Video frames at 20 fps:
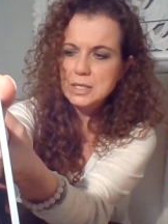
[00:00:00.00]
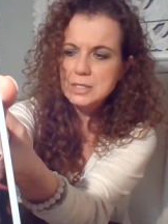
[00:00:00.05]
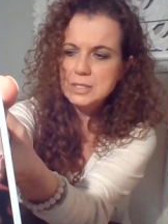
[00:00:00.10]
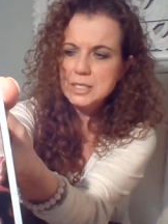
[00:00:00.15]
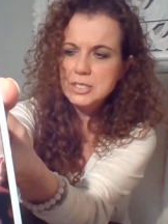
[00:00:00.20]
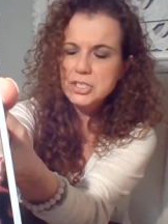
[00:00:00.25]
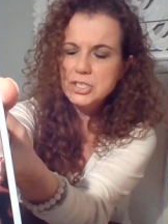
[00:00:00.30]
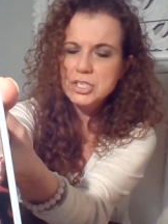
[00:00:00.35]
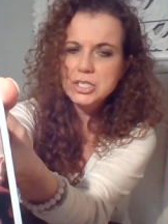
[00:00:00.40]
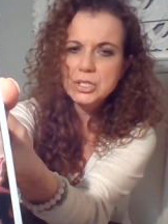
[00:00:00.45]

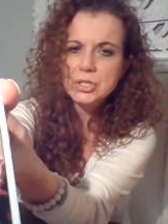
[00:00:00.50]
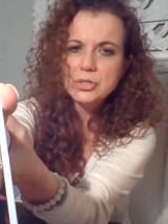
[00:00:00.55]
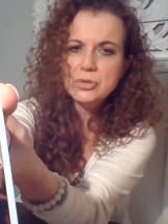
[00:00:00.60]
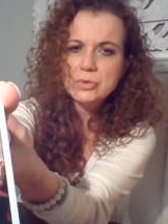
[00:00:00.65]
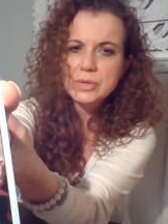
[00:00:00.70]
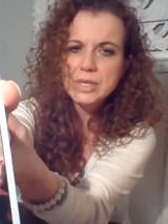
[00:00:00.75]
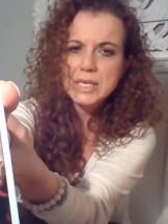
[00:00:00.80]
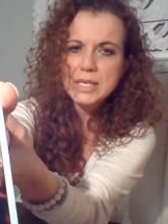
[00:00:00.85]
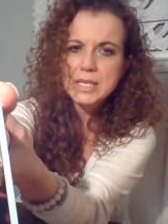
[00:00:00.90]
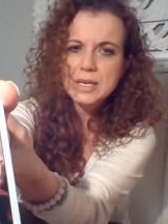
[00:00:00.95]
such a
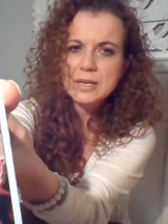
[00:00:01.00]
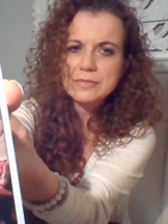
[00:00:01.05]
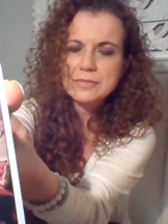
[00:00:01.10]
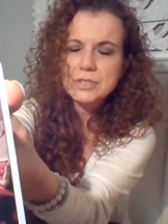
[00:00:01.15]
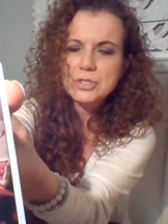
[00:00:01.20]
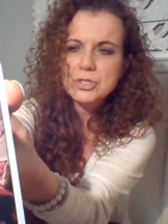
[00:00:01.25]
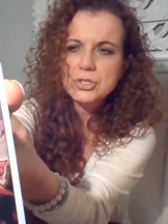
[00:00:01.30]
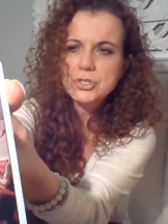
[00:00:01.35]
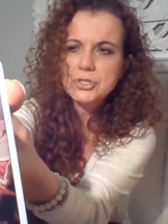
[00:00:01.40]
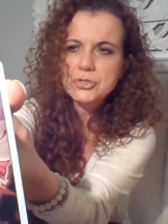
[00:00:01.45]
degree of
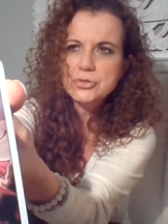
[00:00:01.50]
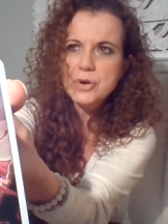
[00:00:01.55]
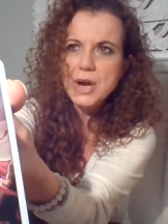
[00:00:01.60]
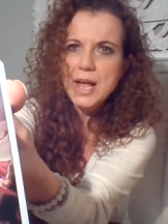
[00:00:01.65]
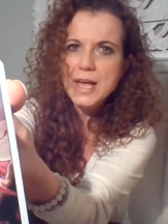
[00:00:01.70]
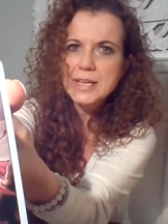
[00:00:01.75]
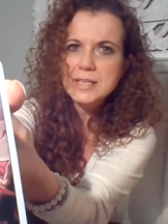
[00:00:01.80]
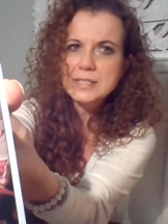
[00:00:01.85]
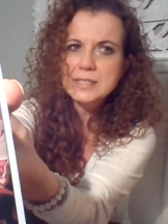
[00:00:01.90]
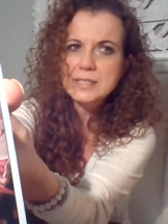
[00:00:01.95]

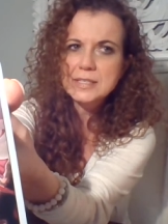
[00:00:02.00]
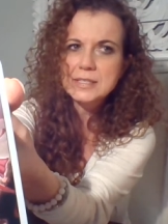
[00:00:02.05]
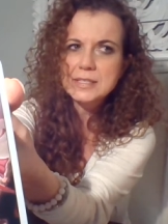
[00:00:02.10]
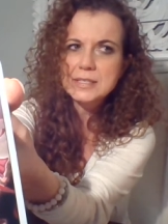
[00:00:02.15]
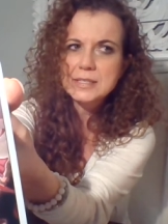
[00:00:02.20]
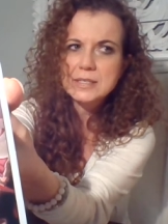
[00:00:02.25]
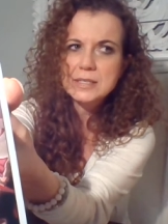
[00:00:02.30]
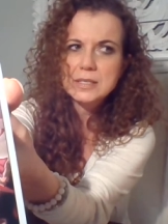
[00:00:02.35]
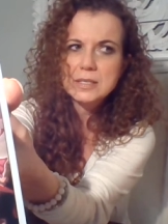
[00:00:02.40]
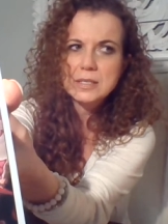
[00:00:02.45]
stress